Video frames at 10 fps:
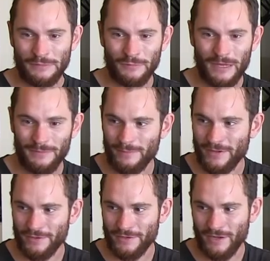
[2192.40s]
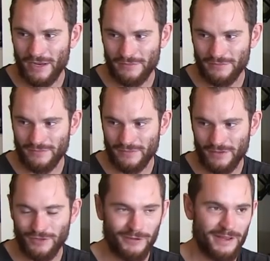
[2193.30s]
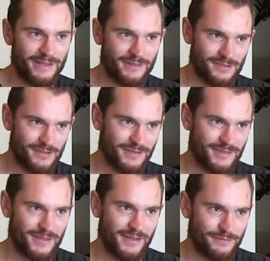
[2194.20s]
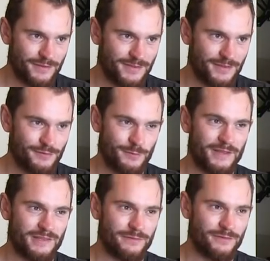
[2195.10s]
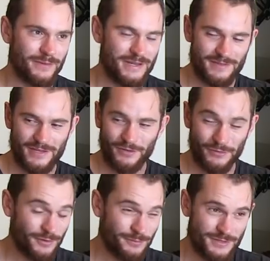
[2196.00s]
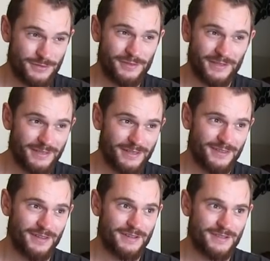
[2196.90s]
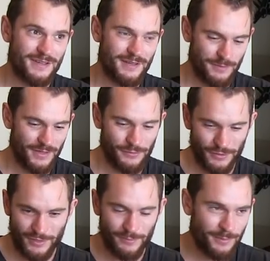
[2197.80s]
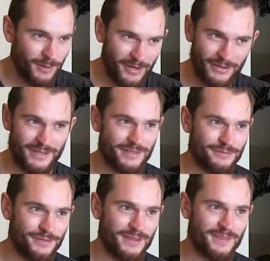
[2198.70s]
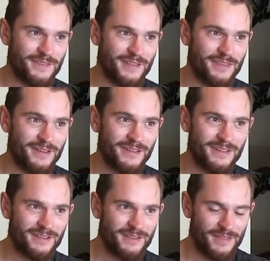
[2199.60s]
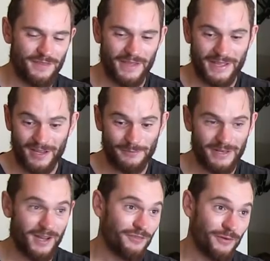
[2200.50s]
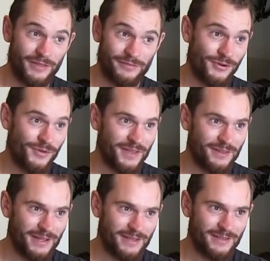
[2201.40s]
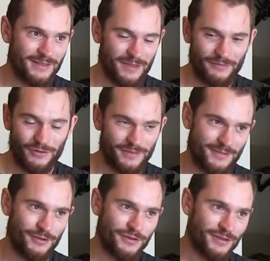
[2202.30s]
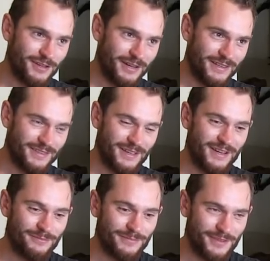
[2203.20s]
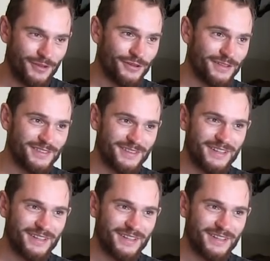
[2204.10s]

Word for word: people might be better at kind of curating a certain aesthetic for different pieces of information. They're not good at producing as such, but mm. they're hmm. good at compiling different things together. Yeah. And then they come yeah, in yeah, halfway yeah. through and they're like, they've got slogan guys, um, slogans.